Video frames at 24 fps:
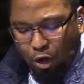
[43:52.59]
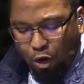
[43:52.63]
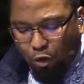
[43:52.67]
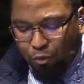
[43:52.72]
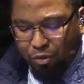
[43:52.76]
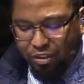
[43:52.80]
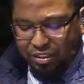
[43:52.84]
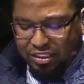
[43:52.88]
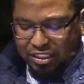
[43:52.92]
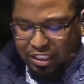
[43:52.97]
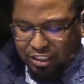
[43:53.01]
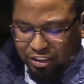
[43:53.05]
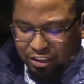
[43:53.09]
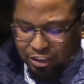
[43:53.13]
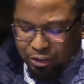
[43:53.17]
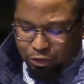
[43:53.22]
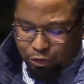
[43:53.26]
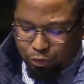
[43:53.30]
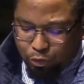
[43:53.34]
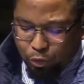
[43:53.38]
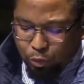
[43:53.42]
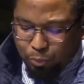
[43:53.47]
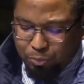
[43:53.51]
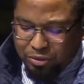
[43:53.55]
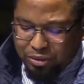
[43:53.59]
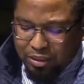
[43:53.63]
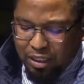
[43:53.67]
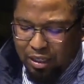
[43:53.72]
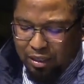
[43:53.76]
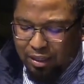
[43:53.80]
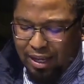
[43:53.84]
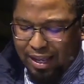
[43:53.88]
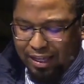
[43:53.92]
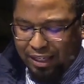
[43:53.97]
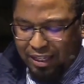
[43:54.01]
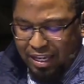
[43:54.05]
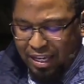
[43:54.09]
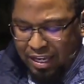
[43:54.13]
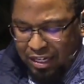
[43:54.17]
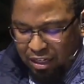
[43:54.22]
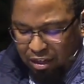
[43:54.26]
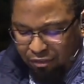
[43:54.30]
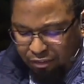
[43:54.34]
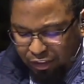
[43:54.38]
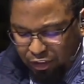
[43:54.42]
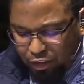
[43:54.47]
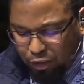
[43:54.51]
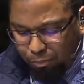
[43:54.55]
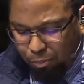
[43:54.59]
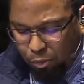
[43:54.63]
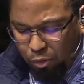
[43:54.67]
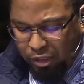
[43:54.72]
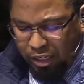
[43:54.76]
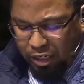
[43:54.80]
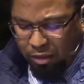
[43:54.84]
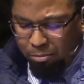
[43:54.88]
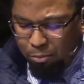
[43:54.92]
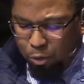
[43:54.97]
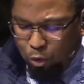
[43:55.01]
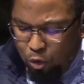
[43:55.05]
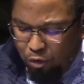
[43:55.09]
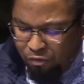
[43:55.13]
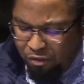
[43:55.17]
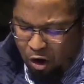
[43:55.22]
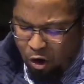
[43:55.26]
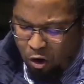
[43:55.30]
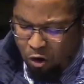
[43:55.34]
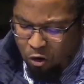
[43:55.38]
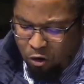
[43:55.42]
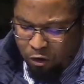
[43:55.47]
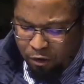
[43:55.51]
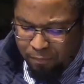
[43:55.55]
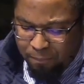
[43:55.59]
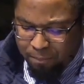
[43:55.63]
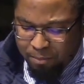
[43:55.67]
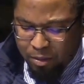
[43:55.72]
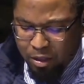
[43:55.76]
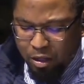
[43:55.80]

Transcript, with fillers: resistance groups like Indivisible and MoveOn,